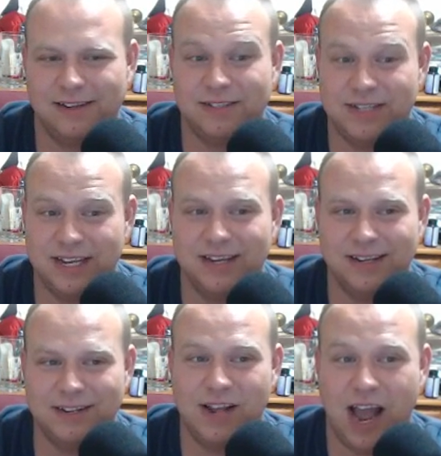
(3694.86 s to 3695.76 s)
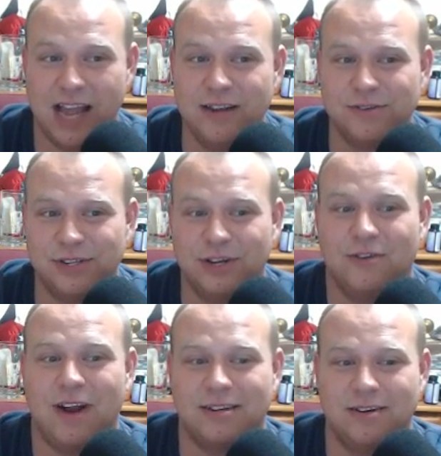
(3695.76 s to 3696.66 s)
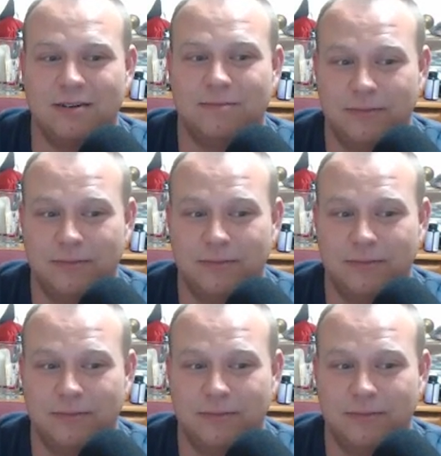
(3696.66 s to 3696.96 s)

See, I used the correct term.